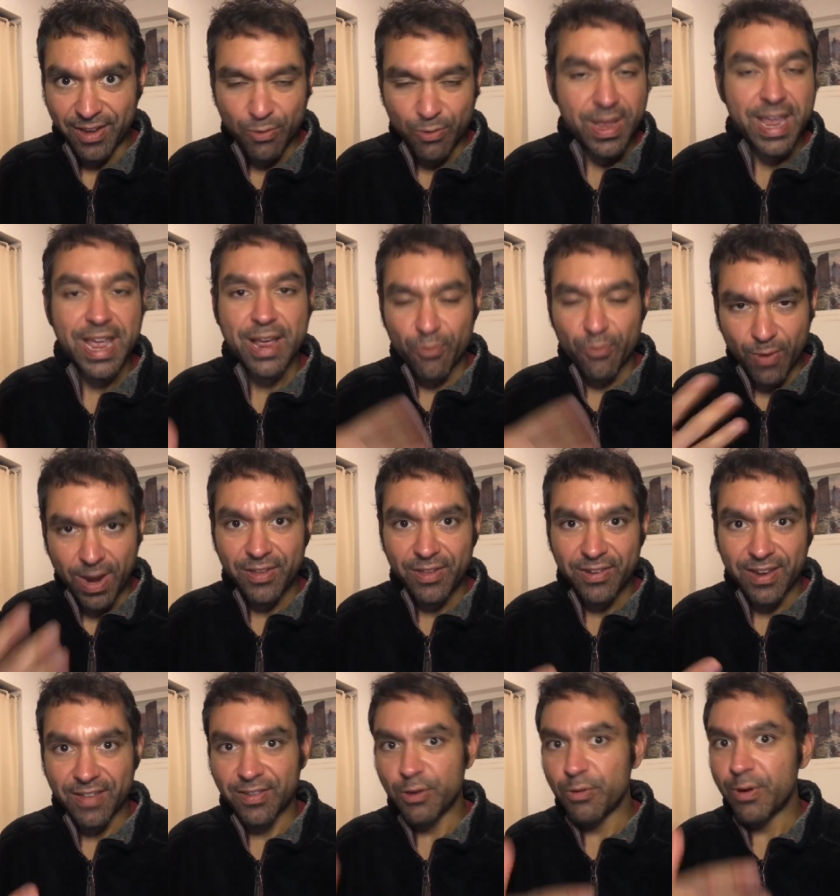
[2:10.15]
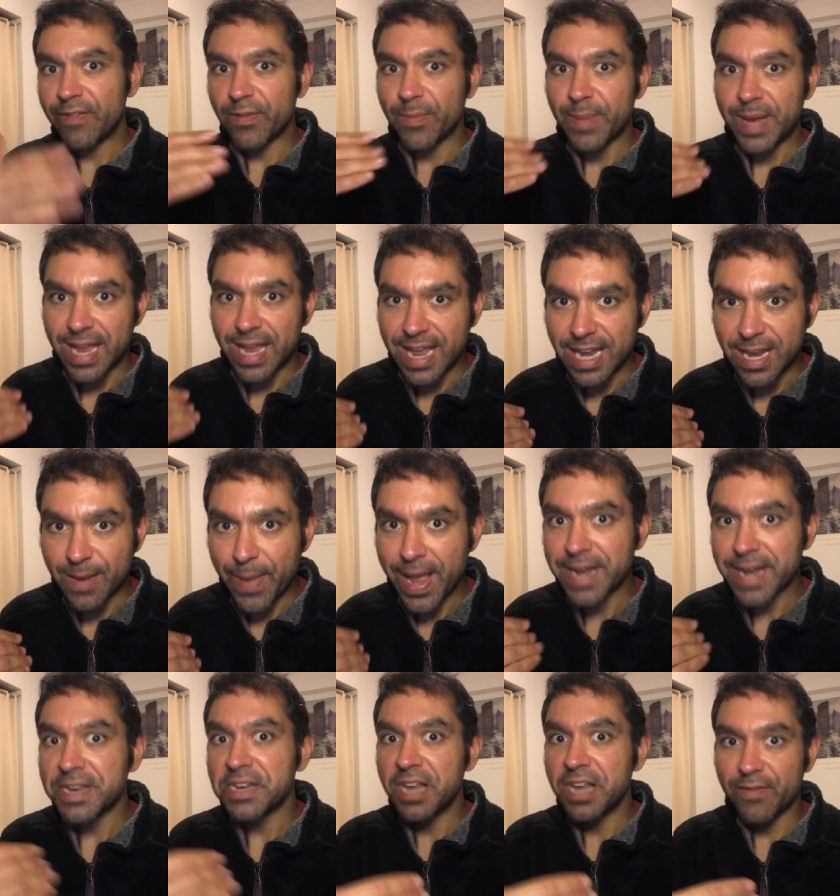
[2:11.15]
You can't rest as it. You have to be
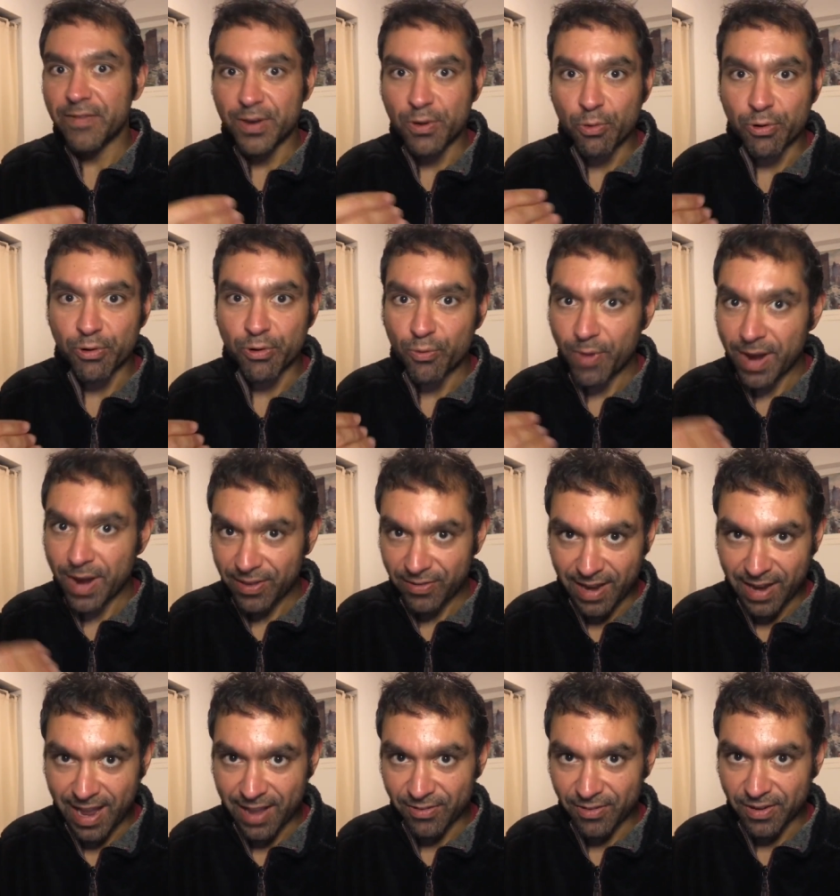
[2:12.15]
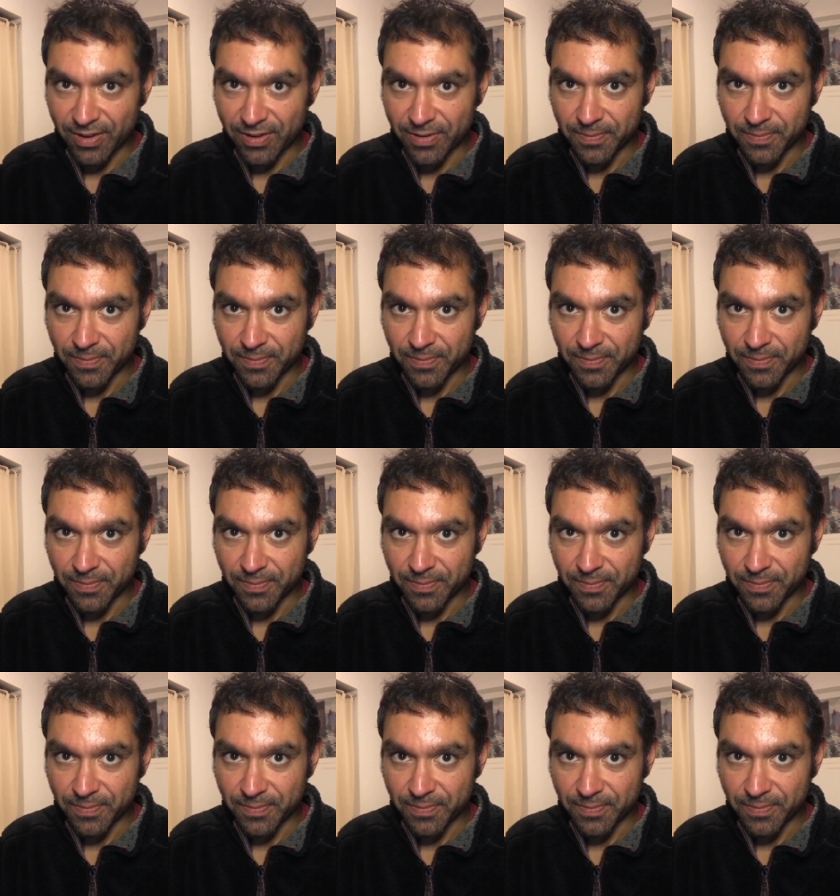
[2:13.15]
independent of it in order to rest as it.